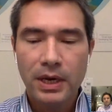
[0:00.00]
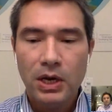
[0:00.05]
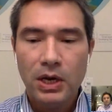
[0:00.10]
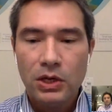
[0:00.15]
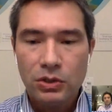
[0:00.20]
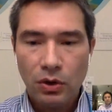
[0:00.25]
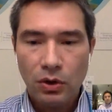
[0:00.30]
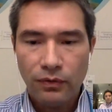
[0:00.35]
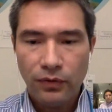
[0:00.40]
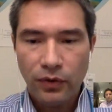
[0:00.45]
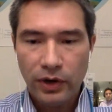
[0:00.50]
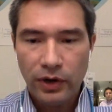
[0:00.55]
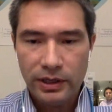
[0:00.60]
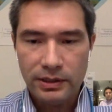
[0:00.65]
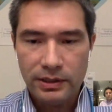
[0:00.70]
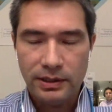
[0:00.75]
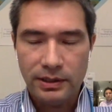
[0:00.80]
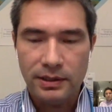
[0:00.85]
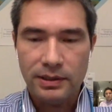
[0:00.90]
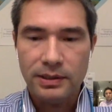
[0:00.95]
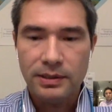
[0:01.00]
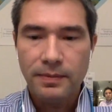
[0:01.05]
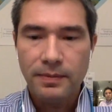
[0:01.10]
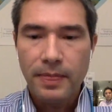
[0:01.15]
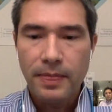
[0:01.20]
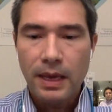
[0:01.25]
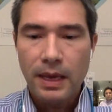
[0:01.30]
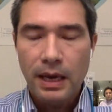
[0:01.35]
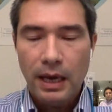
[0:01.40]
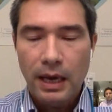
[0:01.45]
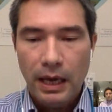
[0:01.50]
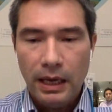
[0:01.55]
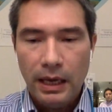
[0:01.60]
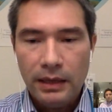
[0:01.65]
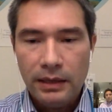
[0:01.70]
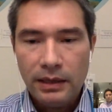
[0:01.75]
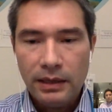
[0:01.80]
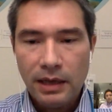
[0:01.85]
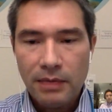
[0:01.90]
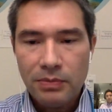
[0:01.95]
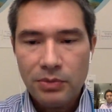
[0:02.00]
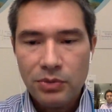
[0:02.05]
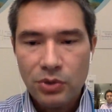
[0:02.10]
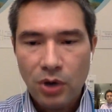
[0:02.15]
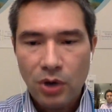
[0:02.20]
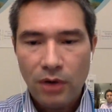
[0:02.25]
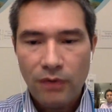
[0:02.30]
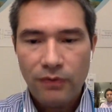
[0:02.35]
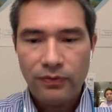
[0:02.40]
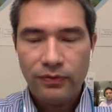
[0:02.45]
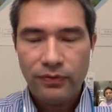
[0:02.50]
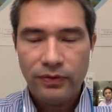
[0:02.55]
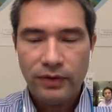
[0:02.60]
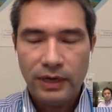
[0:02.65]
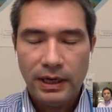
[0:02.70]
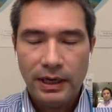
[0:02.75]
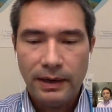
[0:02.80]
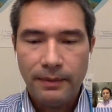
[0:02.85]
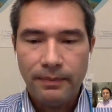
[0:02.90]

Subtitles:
So for instance, in terms of